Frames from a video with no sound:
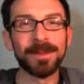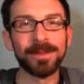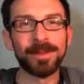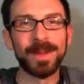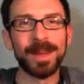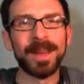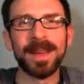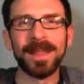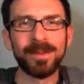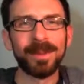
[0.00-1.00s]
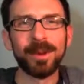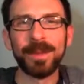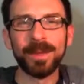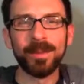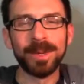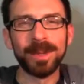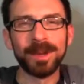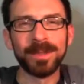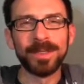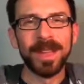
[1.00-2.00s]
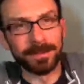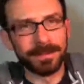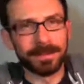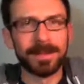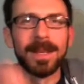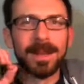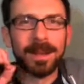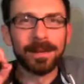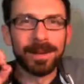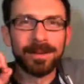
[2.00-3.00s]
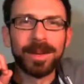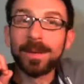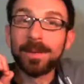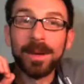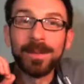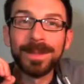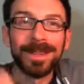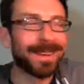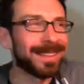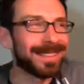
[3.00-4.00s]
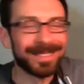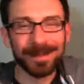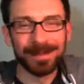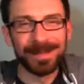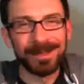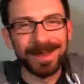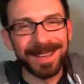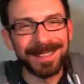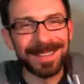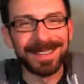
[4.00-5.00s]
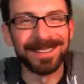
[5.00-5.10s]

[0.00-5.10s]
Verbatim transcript: room, and then we'd open the windows. Alright, we got a problem with the audience. Ripley, you edit that